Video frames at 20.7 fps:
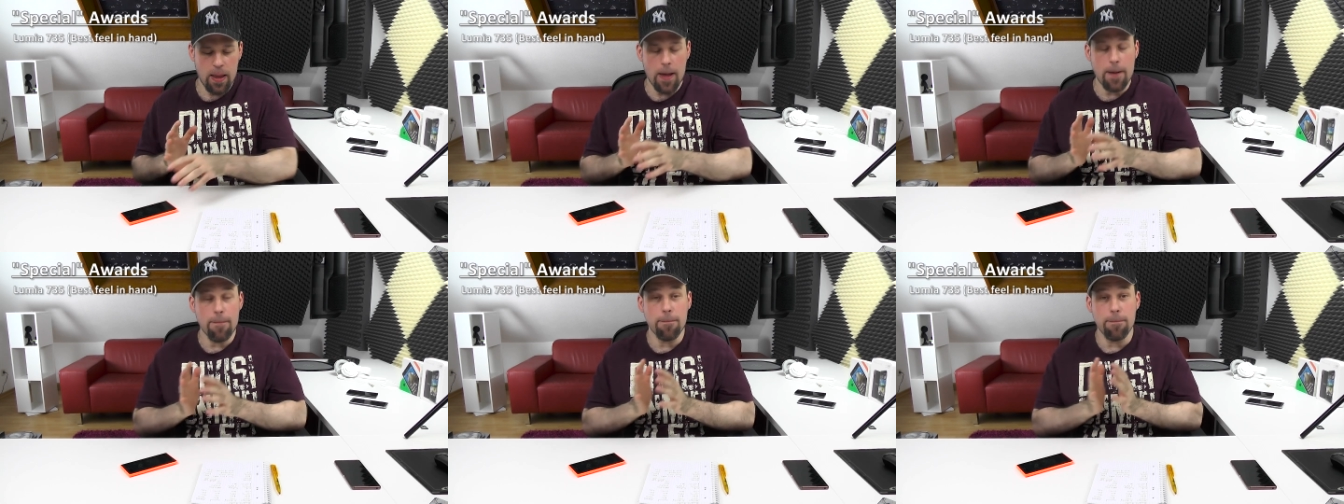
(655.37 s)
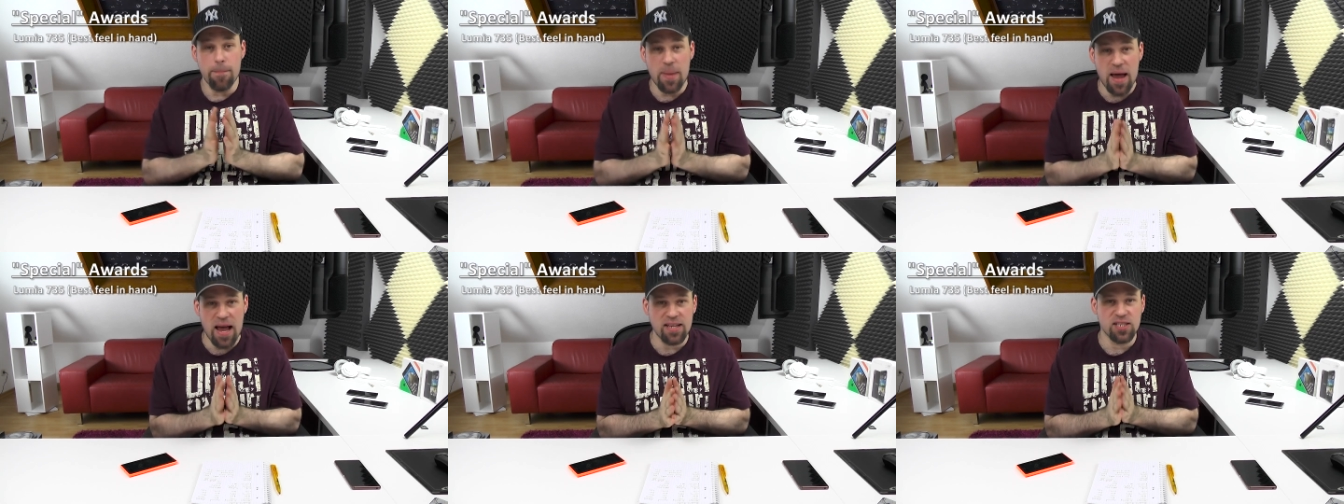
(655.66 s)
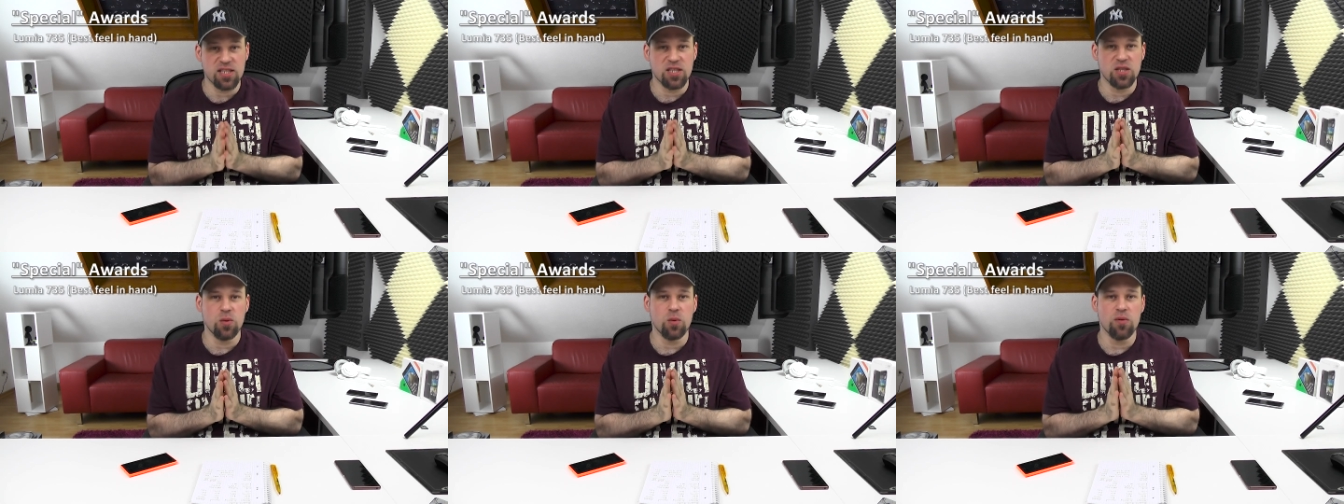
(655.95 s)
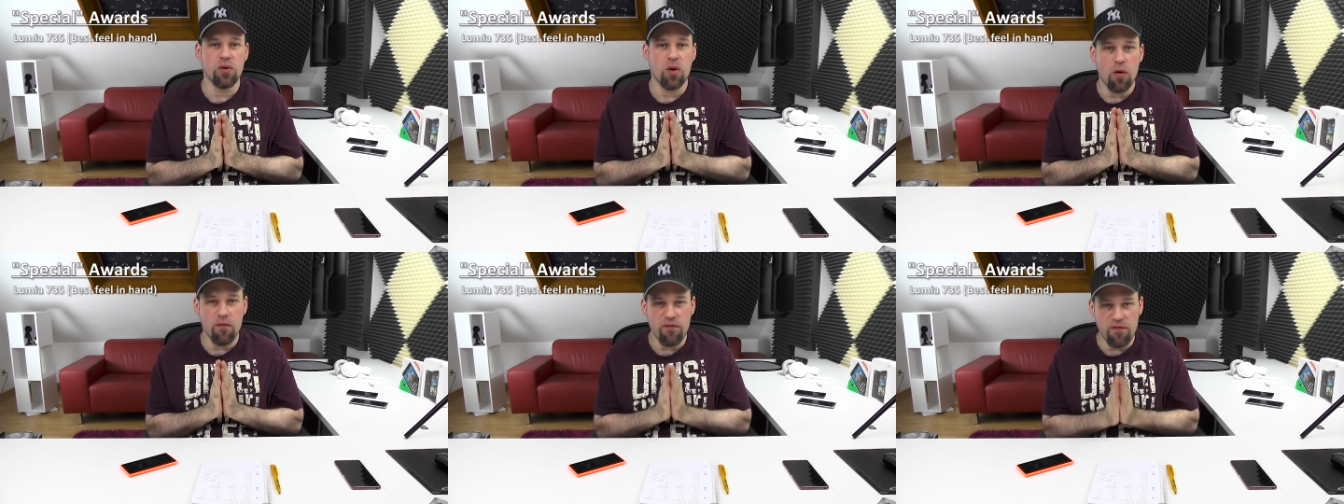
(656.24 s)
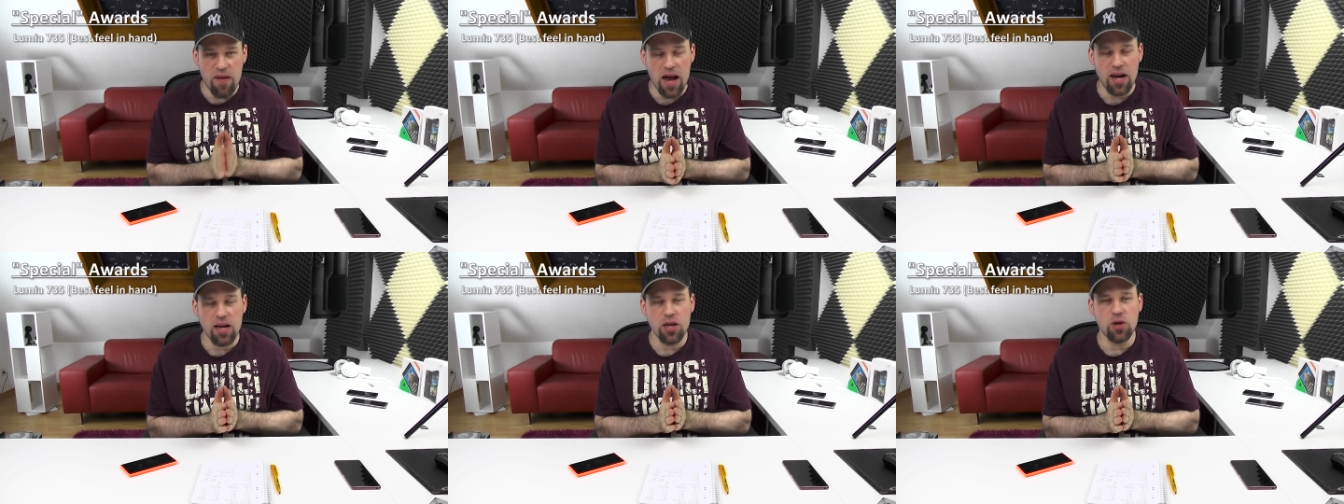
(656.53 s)
Best
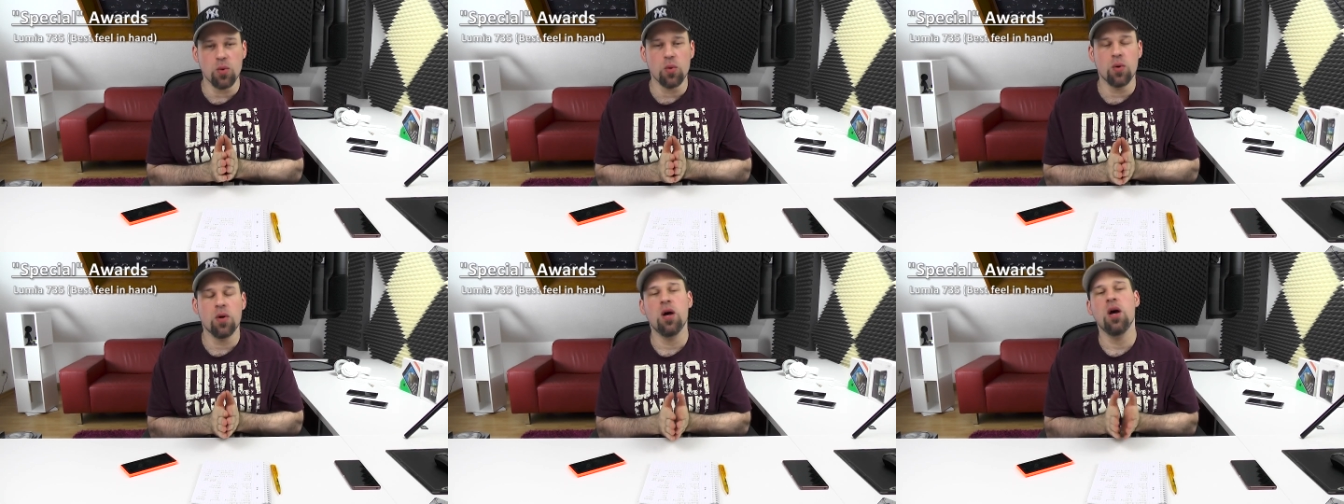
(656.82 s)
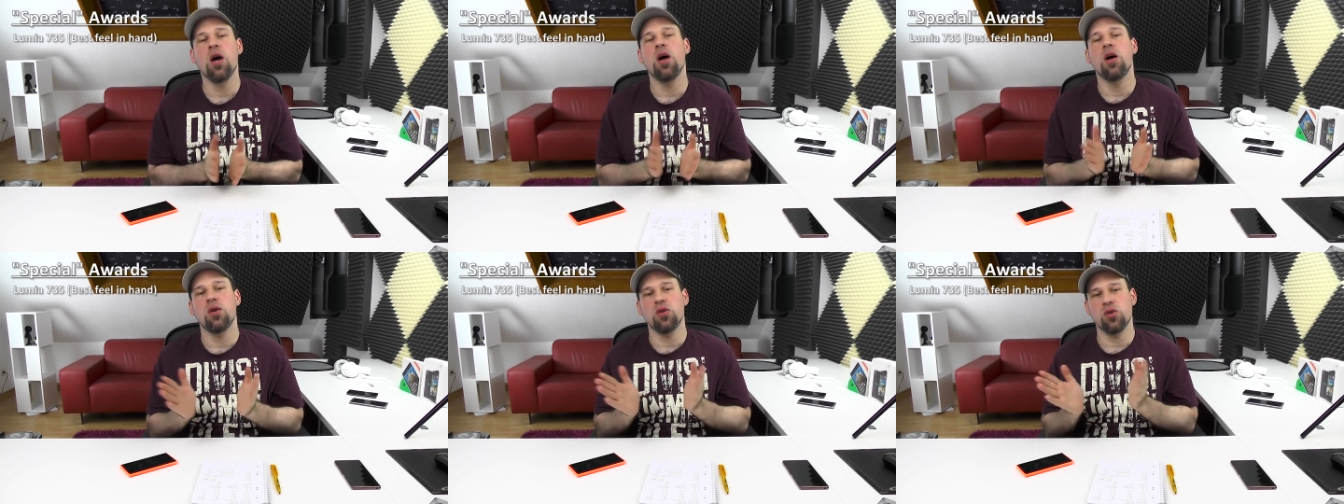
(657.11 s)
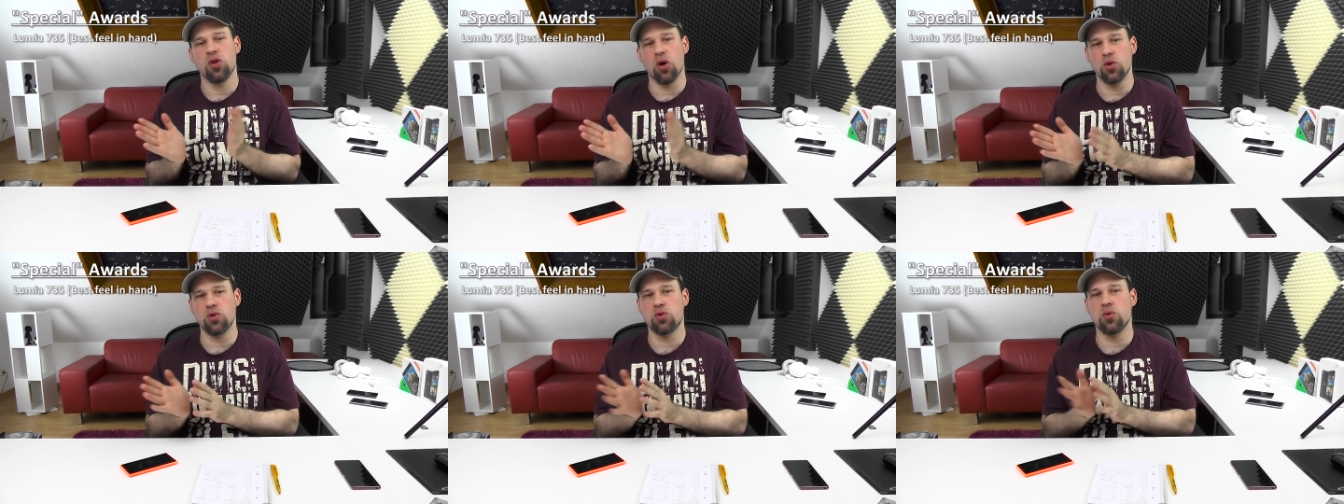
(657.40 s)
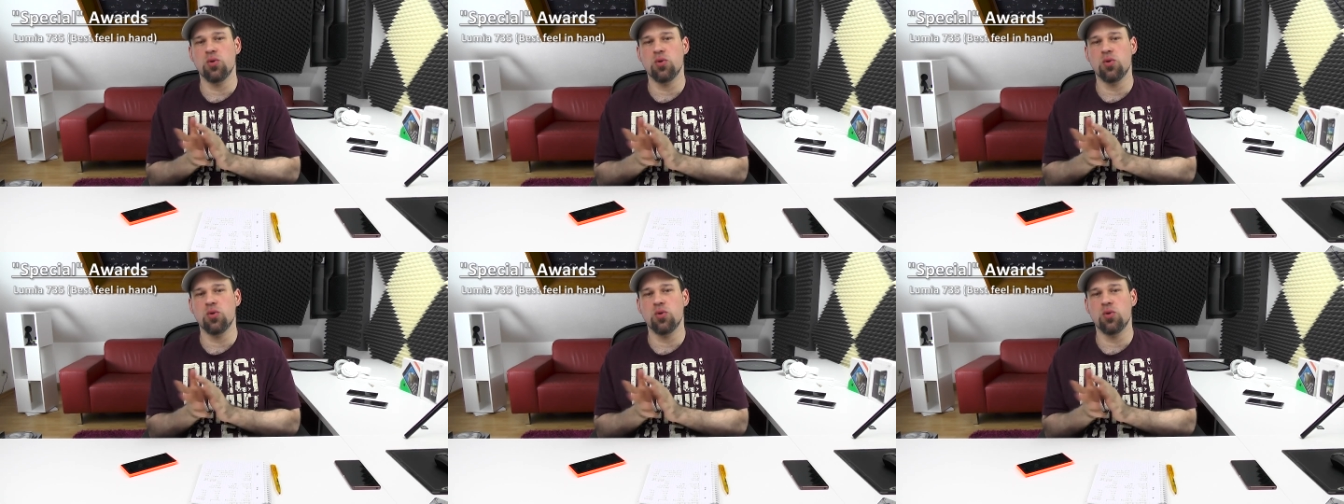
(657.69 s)
value goes